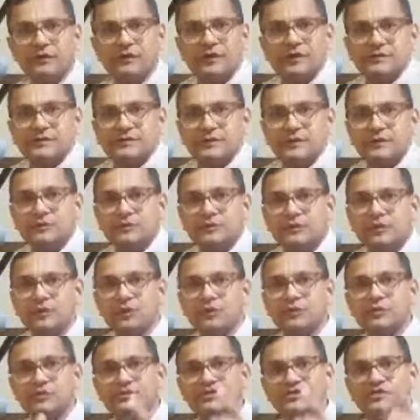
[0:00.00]
his
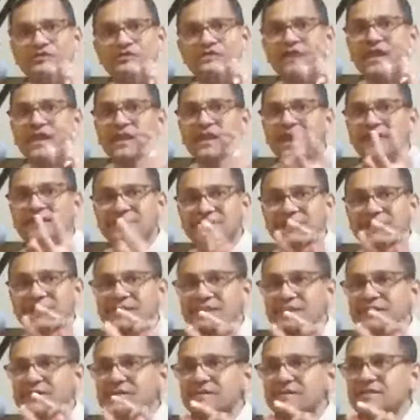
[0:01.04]
work wasn't just that
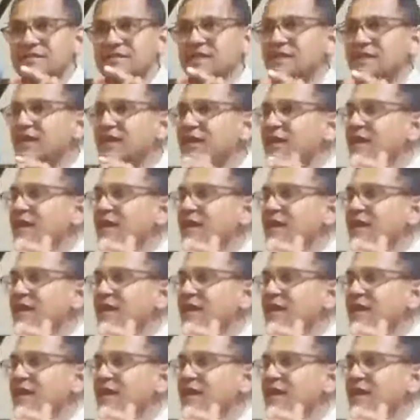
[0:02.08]
isolated incident,